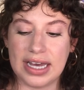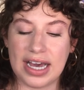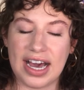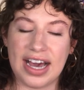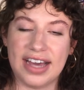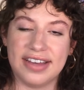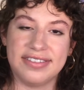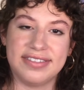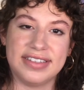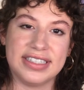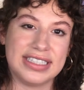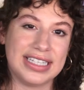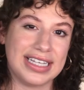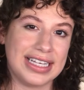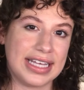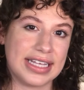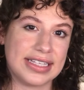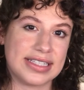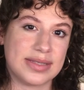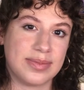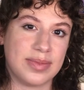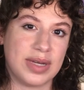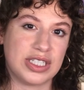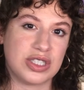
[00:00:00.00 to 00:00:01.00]
I feel like
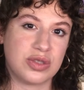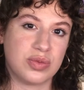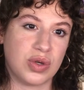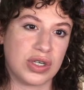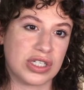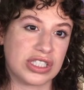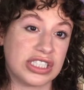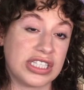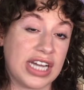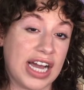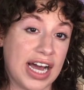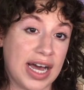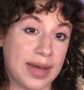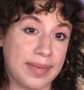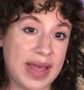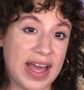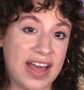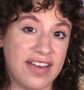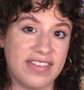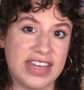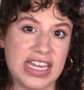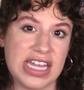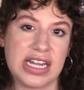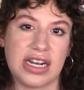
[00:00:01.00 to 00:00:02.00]
it's much more top
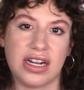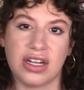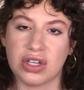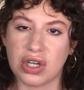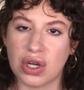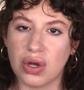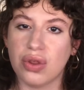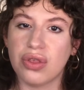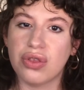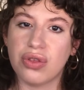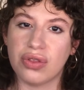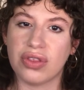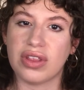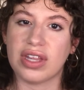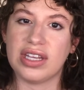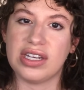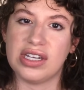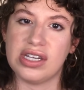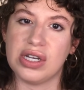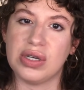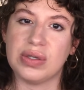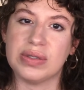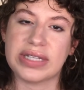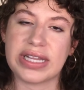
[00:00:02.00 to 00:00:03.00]
heavy, and I'll go through the
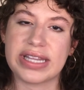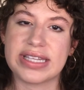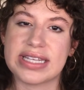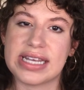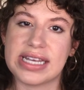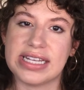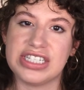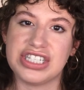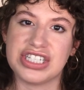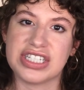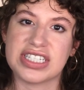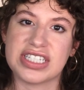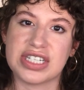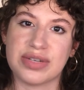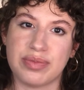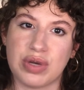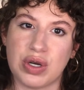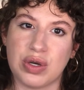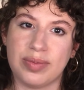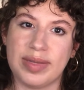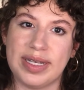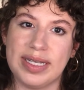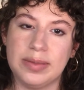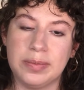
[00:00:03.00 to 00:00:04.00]
notes in just a
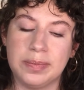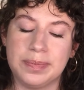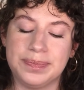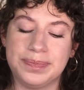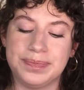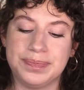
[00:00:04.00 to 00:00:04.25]
moment.